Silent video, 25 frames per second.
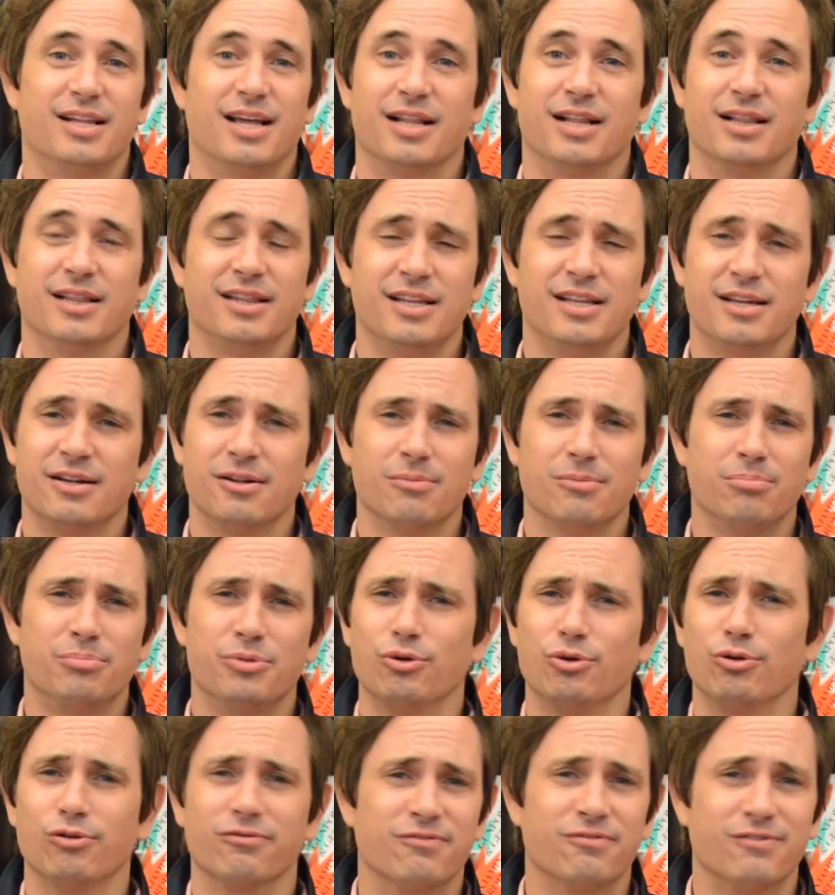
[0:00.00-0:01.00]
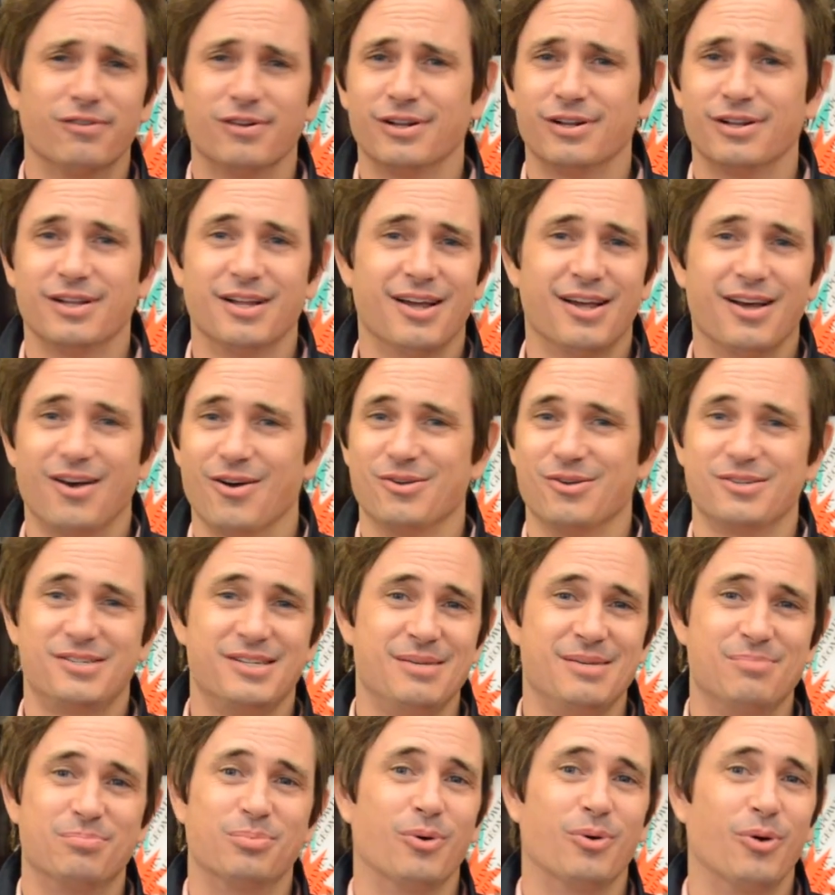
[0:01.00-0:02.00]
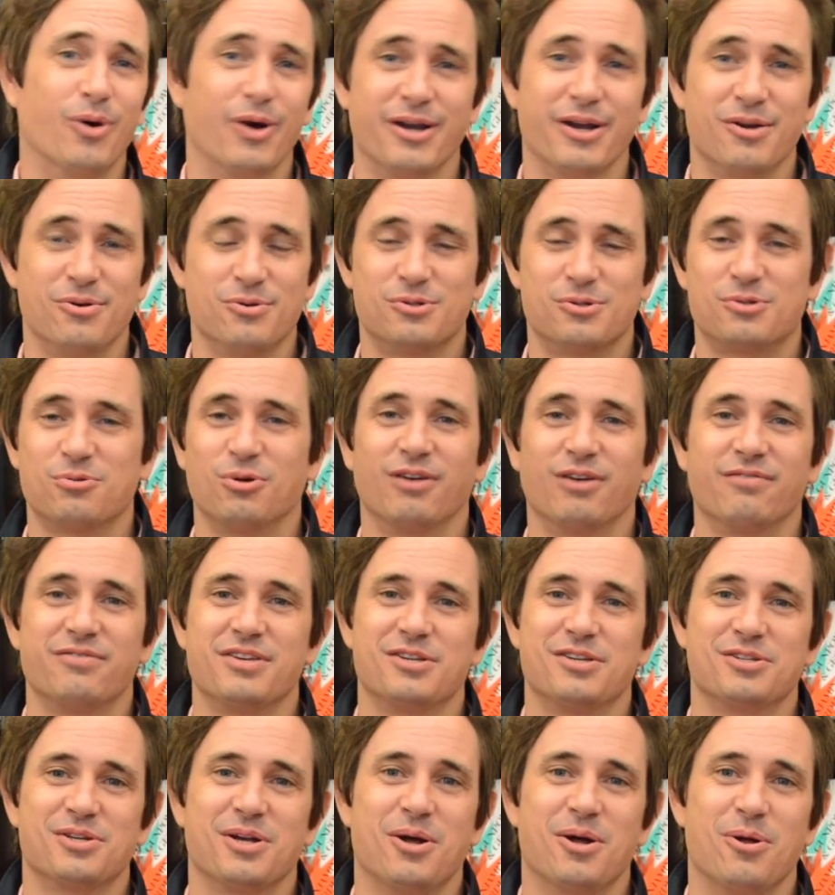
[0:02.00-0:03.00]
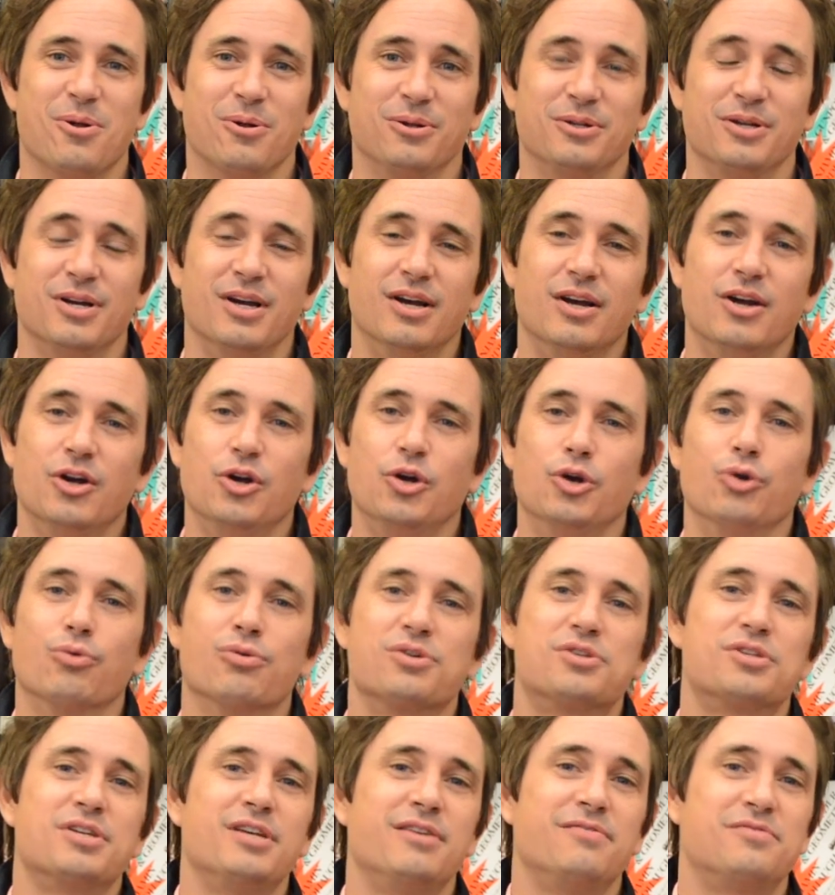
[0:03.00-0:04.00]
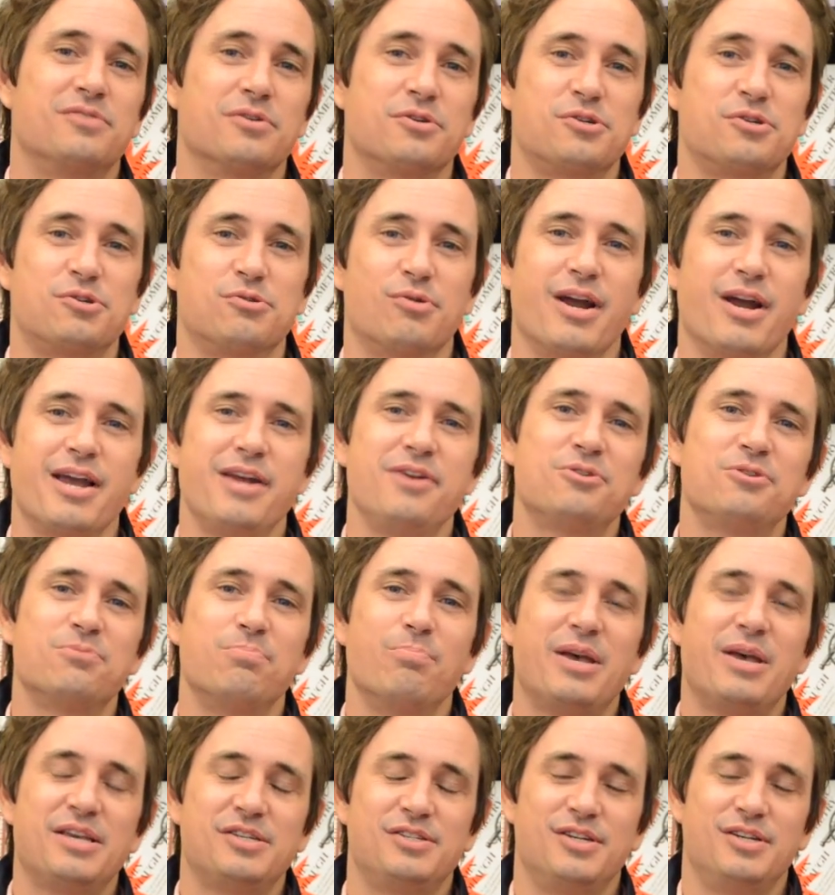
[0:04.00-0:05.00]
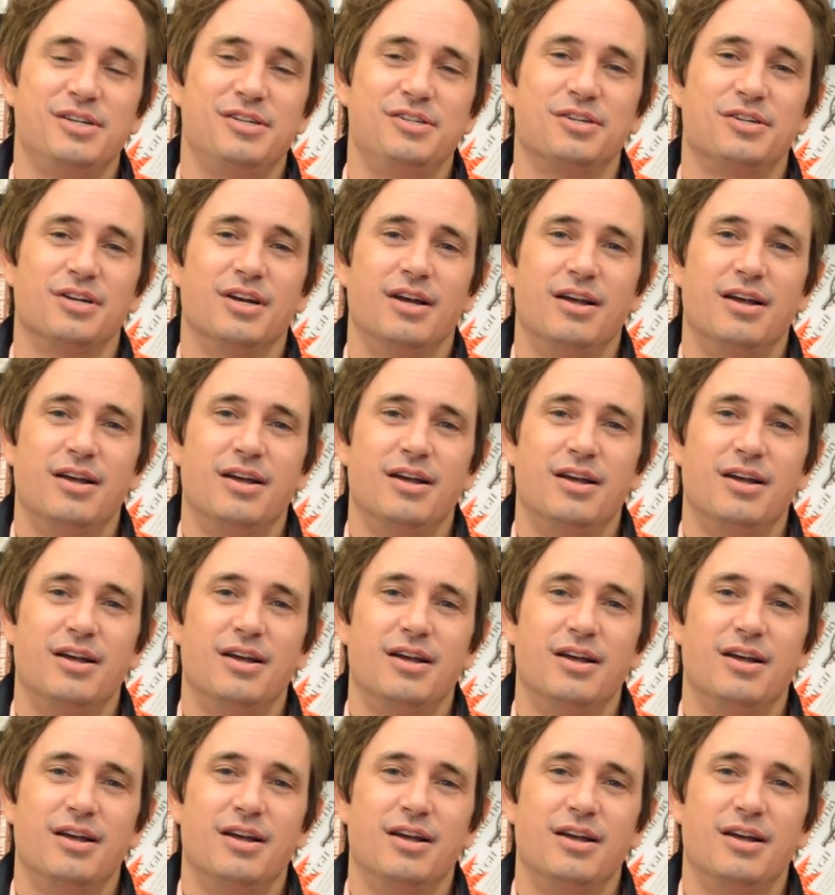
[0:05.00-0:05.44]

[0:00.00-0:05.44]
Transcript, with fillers: a little beautiful Aussie boy who's 12 years old who receives a strange message